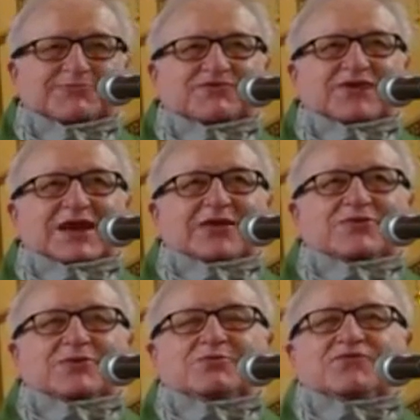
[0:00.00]

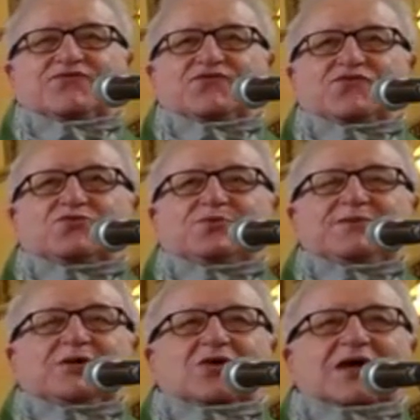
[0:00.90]
gathering where food would
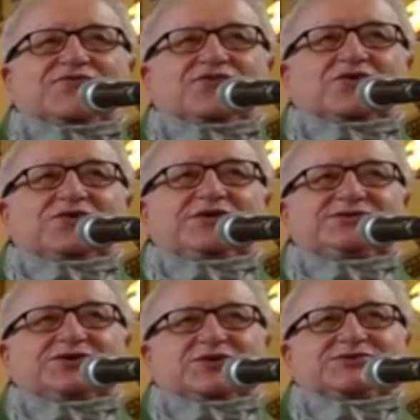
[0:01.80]
be offered,
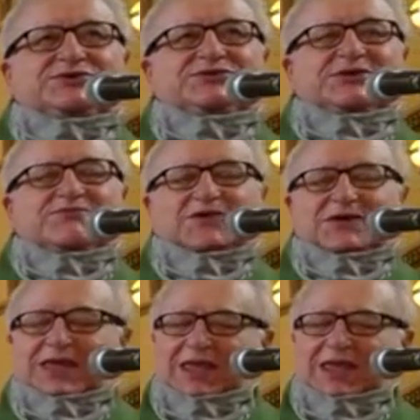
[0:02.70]
desserts or something,